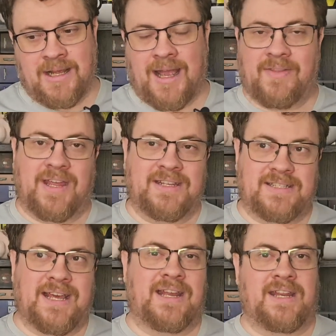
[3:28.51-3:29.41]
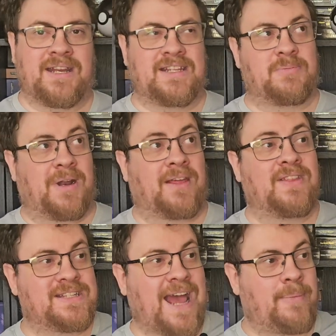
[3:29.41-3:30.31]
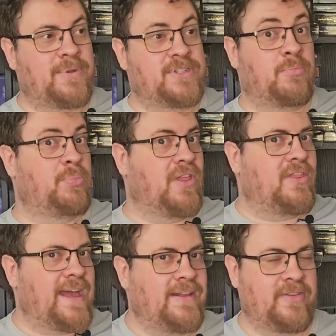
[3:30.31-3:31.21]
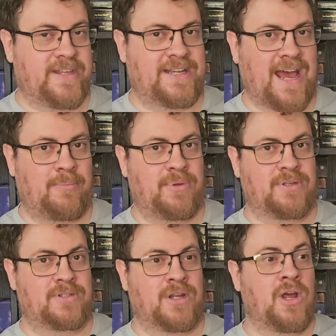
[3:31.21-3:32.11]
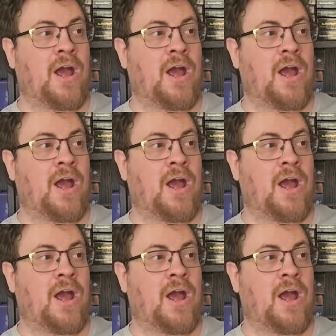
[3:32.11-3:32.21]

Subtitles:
And that instead it needs to be like this happens, but then this happens.